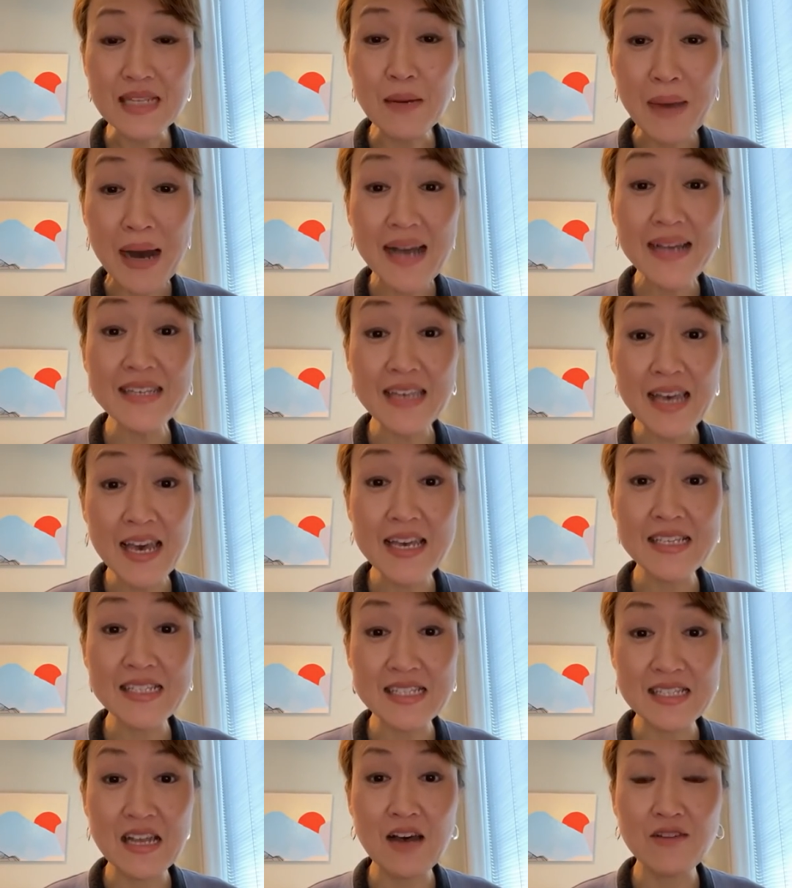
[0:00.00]
my
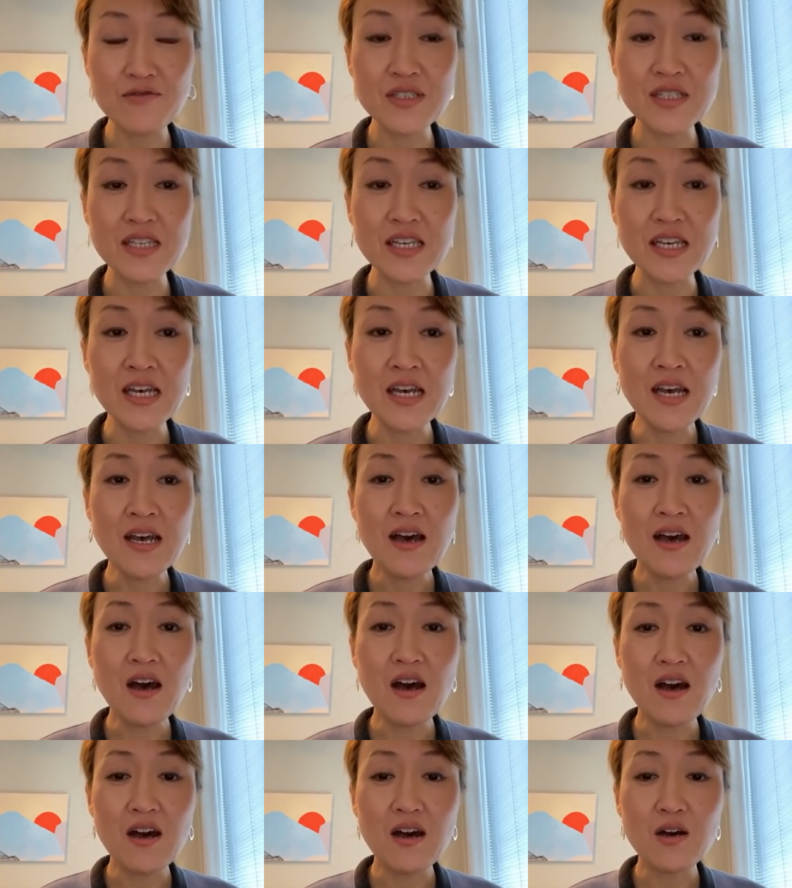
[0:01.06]
case in heavenly
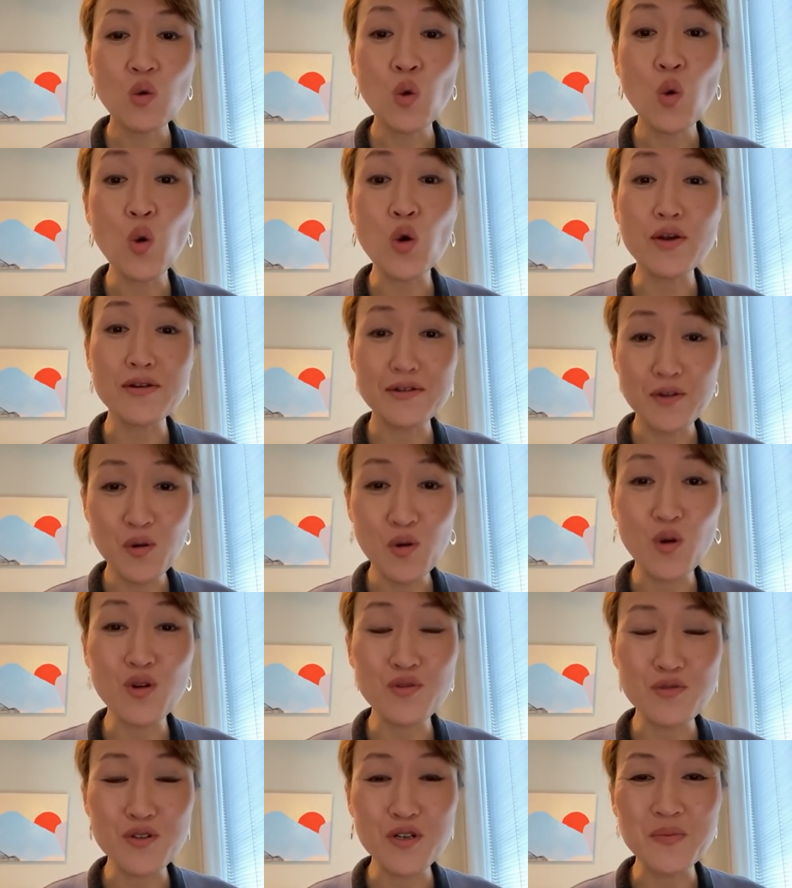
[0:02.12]

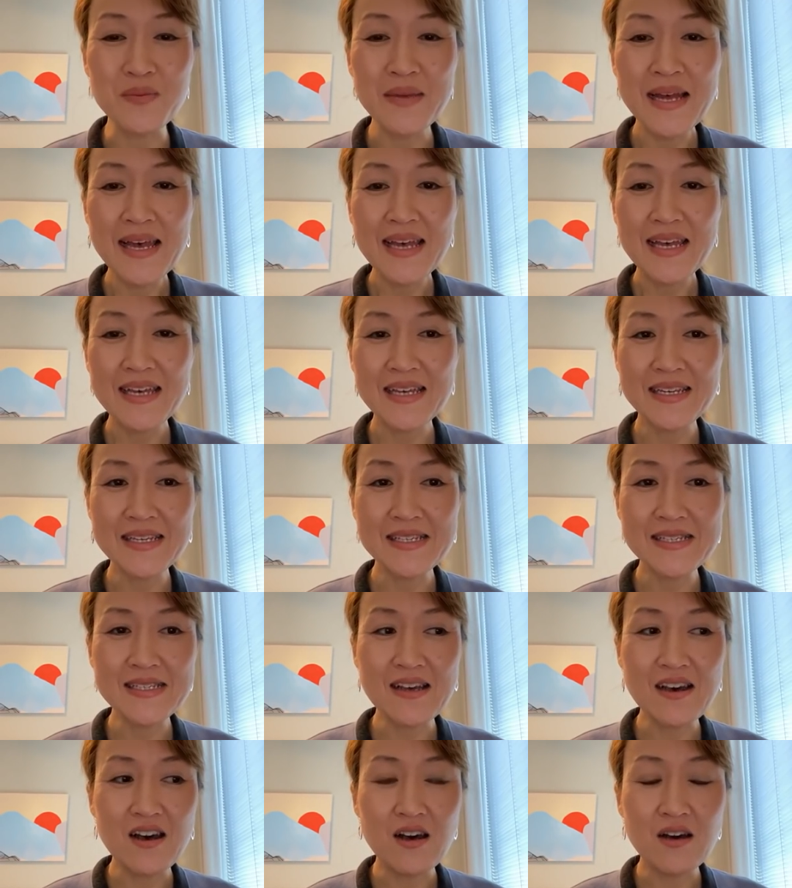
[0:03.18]
courtroom is
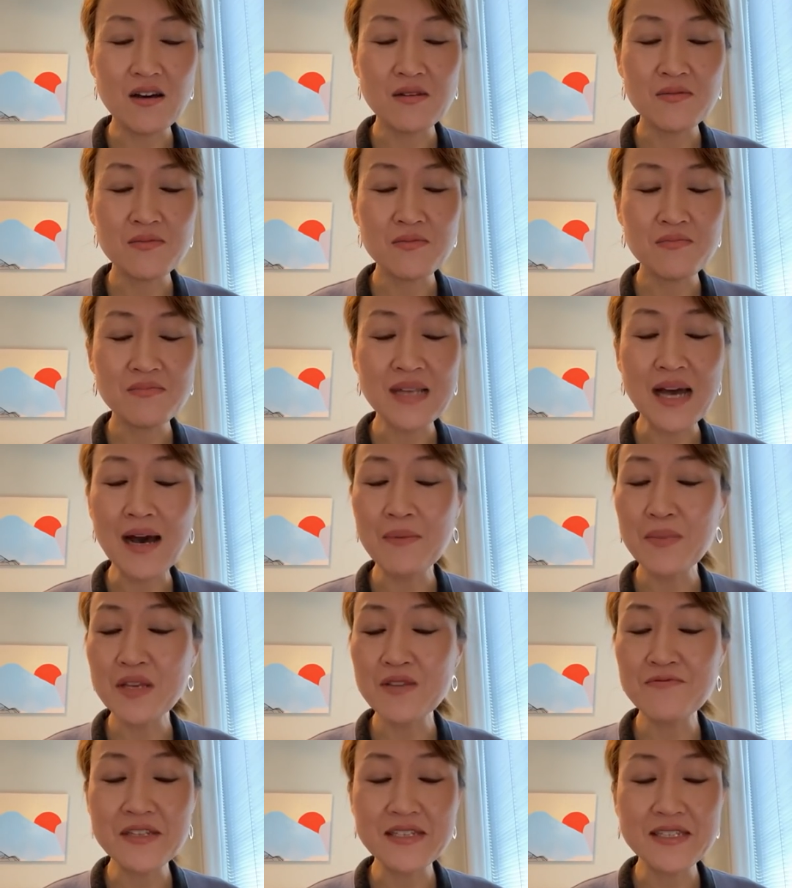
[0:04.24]
not
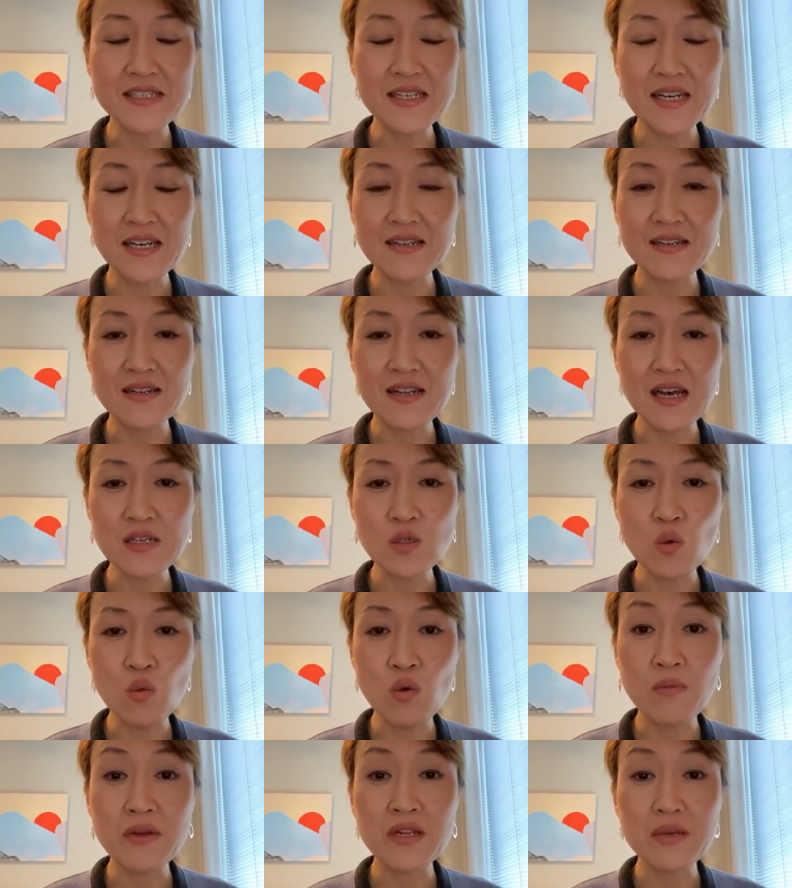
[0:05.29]
being vindicated as a
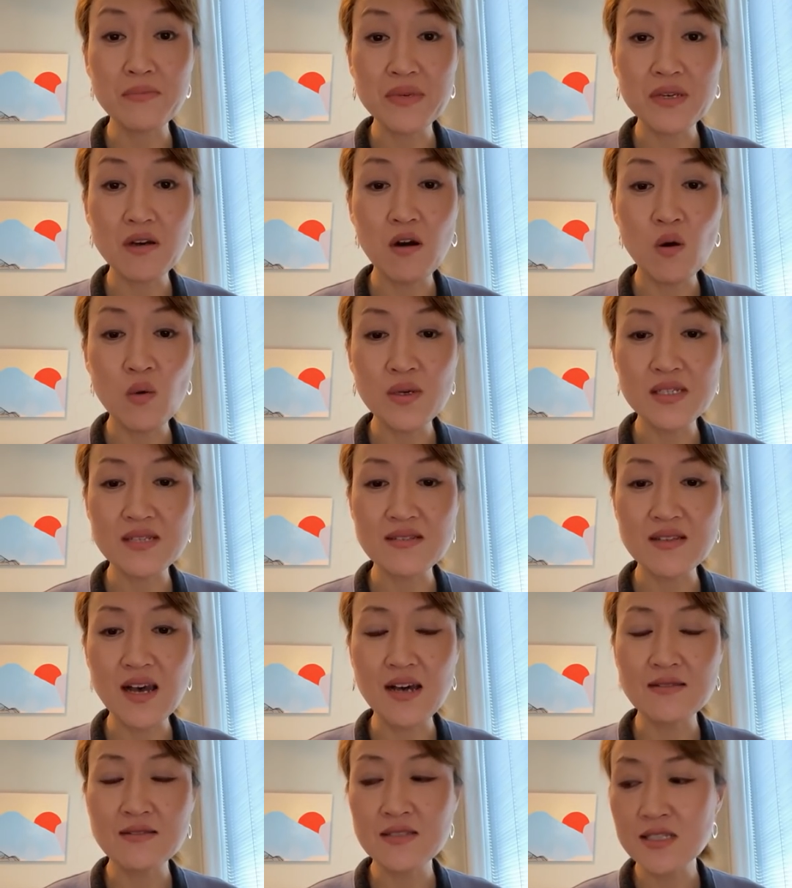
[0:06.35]
woman and being always
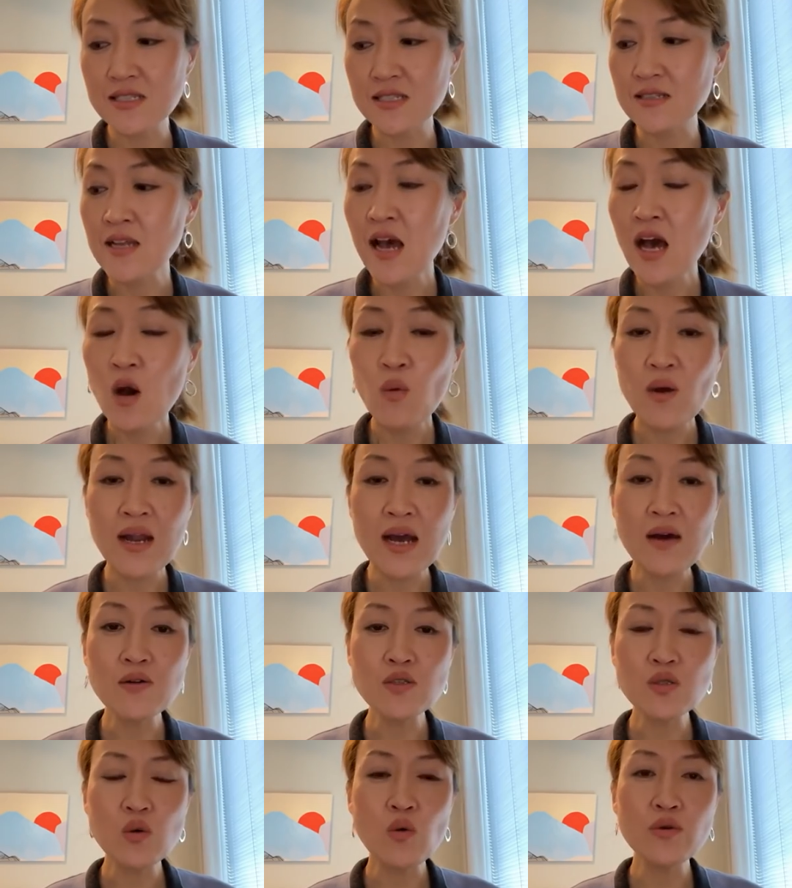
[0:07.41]
attacked. Listen, when I
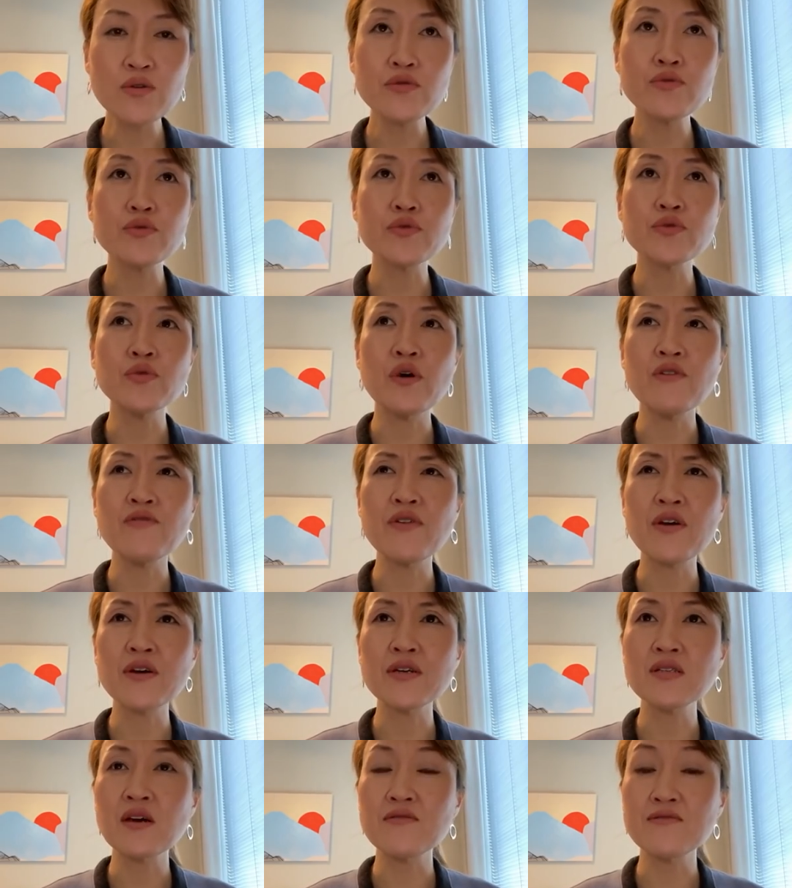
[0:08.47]
was going through a
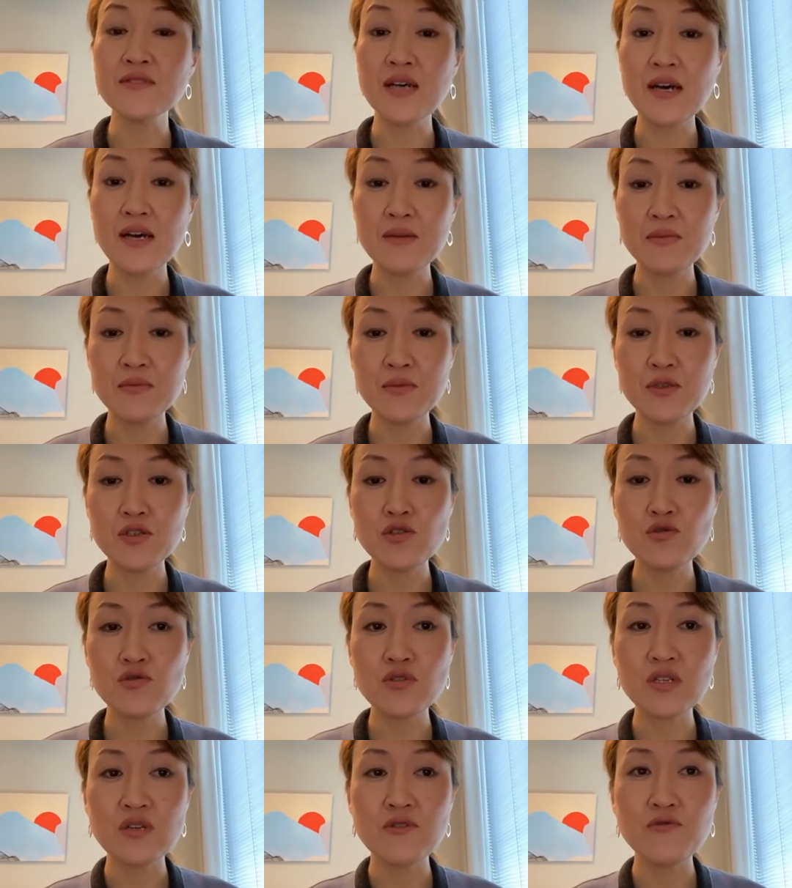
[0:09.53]
very tough time in
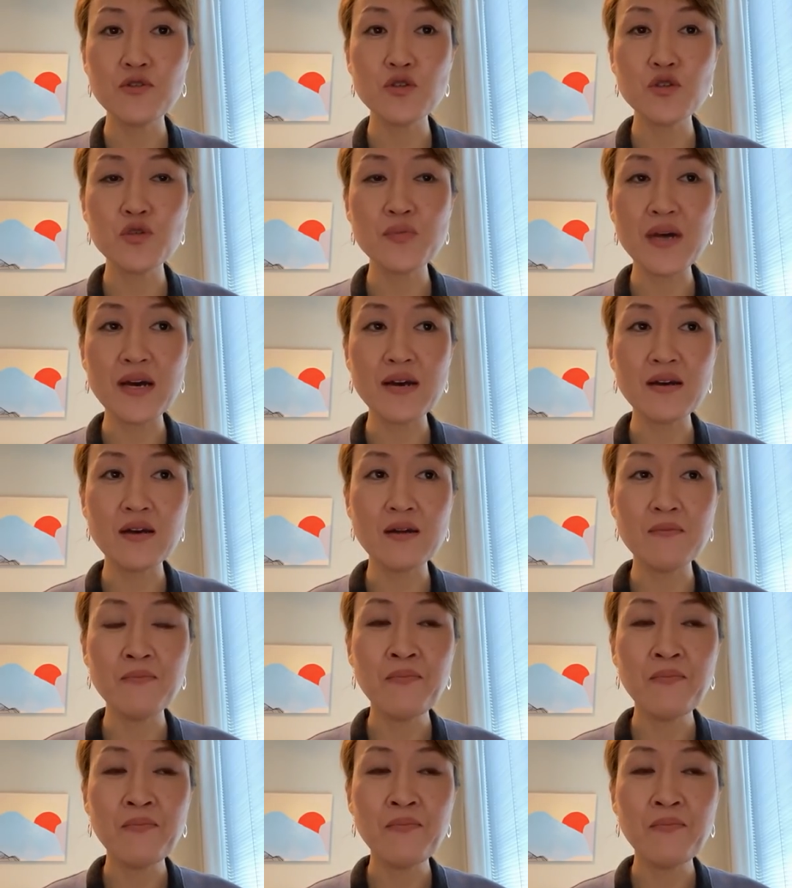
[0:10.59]
ministry a few years back,